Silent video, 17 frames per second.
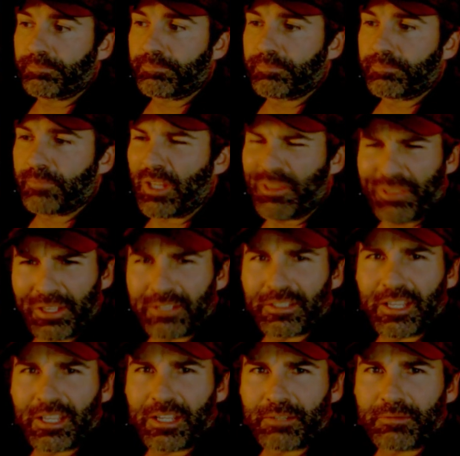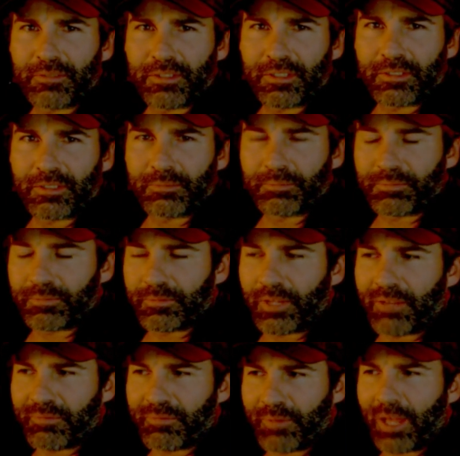I think that
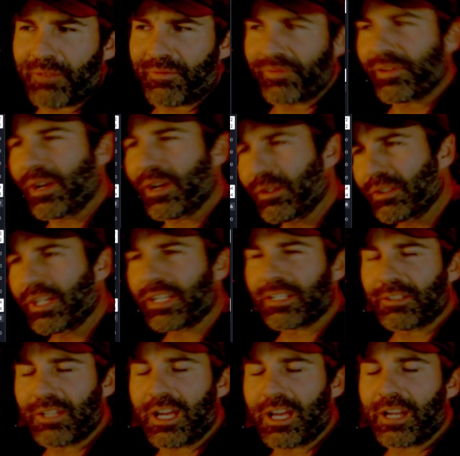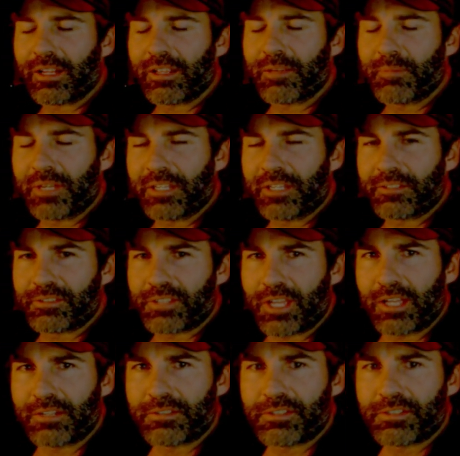I felt like a lot of that made
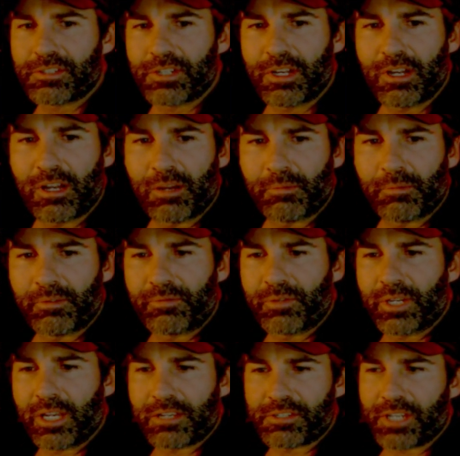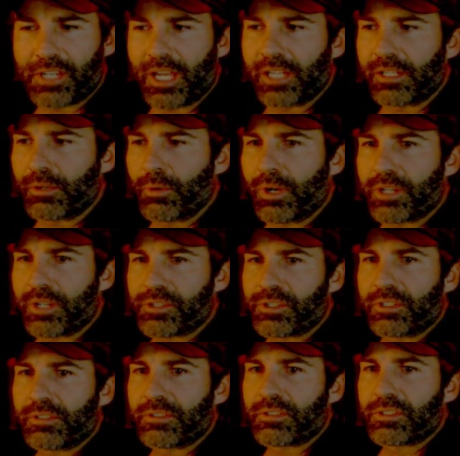sense. If you guys got any
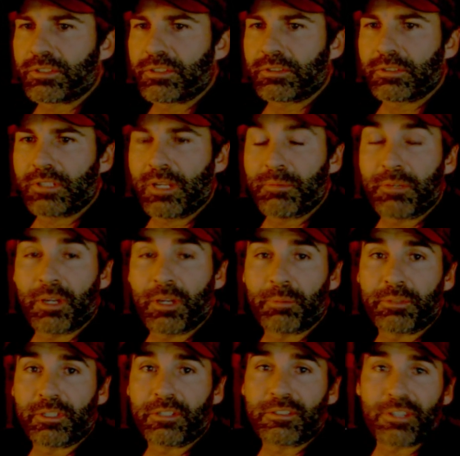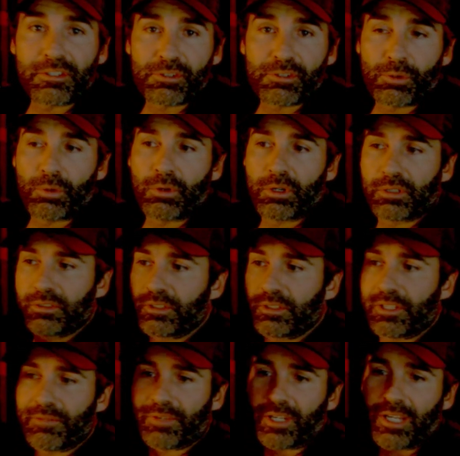questions, hit me up in the Discord,
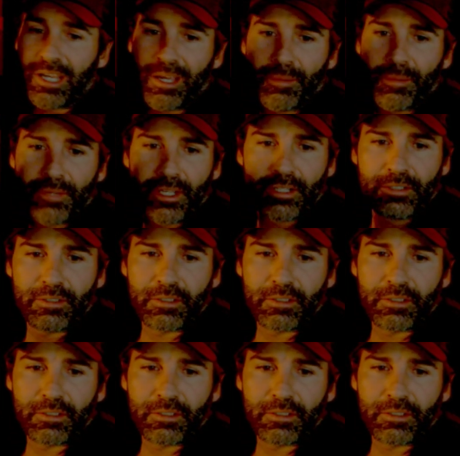leave a comment.